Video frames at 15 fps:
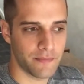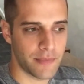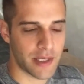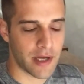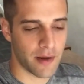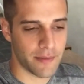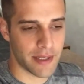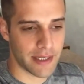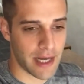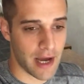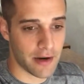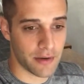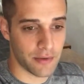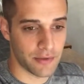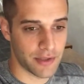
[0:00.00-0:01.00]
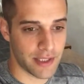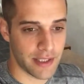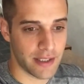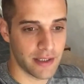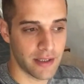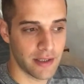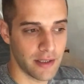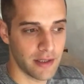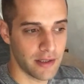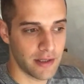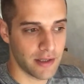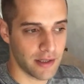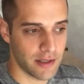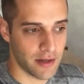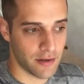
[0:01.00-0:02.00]
becoming not only
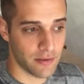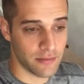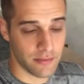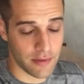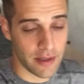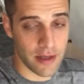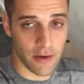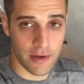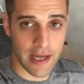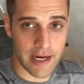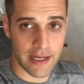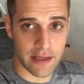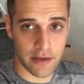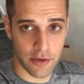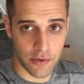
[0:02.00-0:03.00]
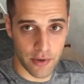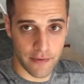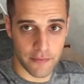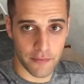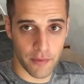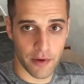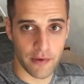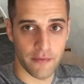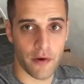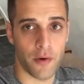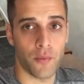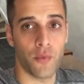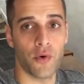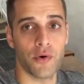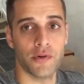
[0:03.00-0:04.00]
getting a degree from one of
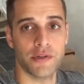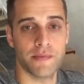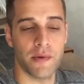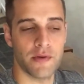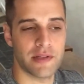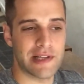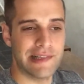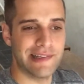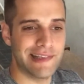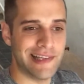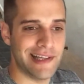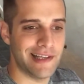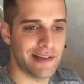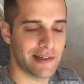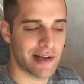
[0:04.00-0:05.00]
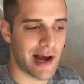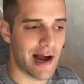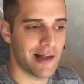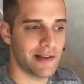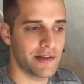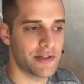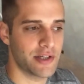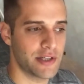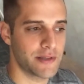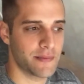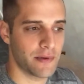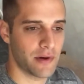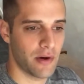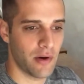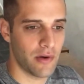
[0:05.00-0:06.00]
our world's most elite colleges,
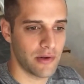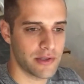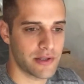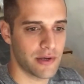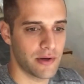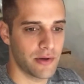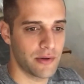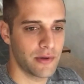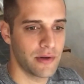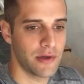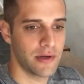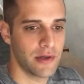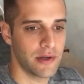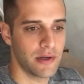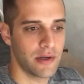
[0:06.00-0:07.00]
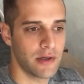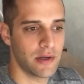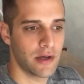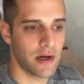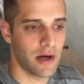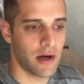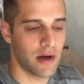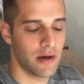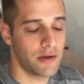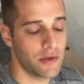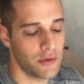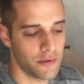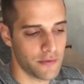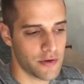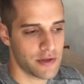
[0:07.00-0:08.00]
but also
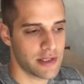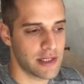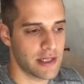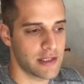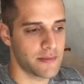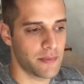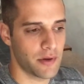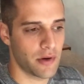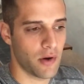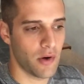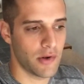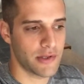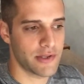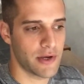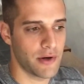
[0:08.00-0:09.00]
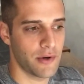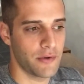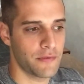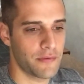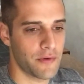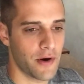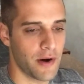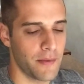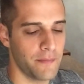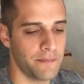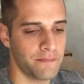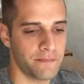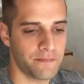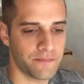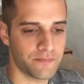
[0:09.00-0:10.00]
universities, but also
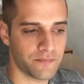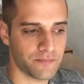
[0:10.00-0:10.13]
from